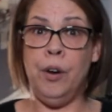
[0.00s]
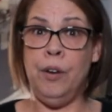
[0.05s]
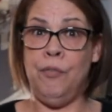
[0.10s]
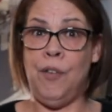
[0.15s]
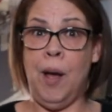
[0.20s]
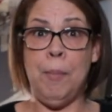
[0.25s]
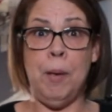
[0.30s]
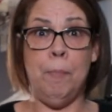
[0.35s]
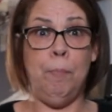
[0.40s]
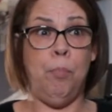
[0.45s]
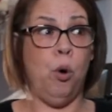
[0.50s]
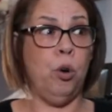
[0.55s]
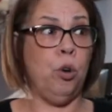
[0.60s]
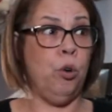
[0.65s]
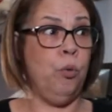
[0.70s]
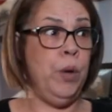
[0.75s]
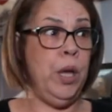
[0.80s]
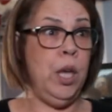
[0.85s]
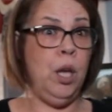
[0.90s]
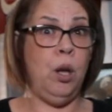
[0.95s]
If I'm in Puerto
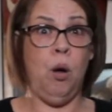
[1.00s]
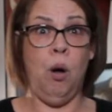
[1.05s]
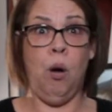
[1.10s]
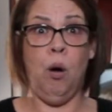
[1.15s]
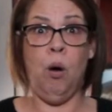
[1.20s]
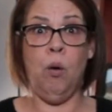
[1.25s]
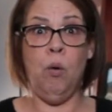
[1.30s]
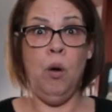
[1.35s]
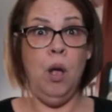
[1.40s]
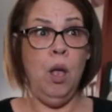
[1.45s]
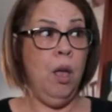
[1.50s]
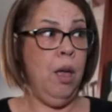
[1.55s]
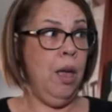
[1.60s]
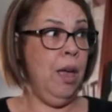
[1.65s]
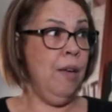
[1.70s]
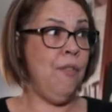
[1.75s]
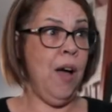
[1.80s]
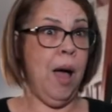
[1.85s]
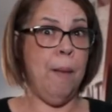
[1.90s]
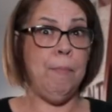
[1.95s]
Rico,
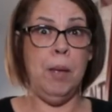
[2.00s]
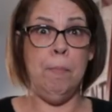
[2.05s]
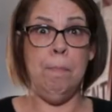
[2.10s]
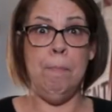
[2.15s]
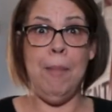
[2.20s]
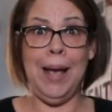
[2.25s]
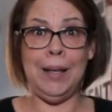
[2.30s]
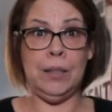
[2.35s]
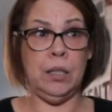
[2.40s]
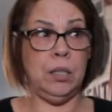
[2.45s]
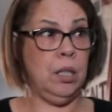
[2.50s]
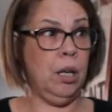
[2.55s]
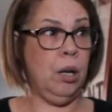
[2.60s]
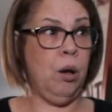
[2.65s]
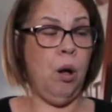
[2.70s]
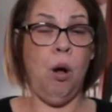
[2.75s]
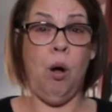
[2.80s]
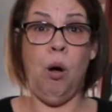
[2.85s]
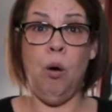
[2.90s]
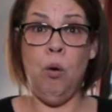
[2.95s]
if I'm in
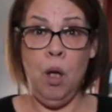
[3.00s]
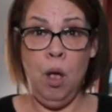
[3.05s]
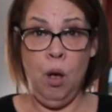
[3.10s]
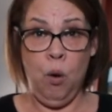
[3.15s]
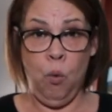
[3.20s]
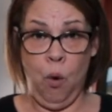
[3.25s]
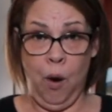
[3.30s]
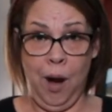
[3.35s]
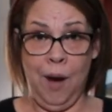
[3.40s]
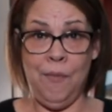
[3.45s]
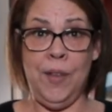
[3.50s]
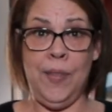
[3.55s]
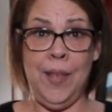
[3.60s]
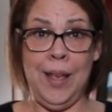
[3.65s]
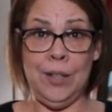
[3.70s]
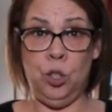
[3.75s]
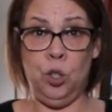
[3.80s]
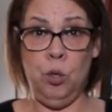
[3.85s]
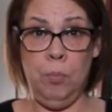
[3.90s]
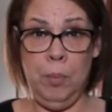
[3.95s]
Mexico, wherever
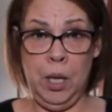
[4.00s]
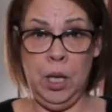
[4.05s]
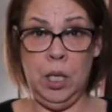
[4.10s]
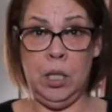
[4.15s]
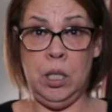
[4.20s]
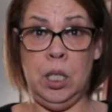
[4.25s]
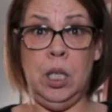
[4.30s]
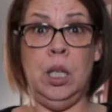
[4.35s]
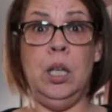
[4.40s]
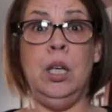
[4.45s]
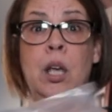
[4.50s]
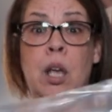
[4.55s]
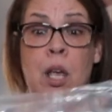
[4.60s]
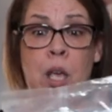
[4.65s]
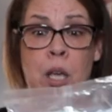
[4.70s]
there's humidity,